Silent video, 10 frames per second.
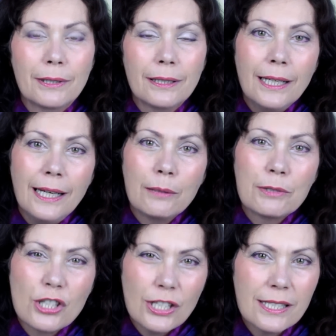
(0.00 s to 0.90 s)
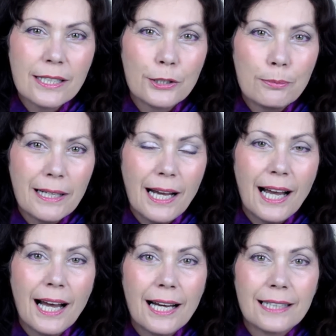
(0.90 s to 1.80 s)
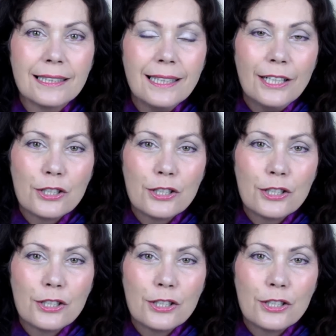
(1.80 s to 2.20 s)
but it was just a little bit hard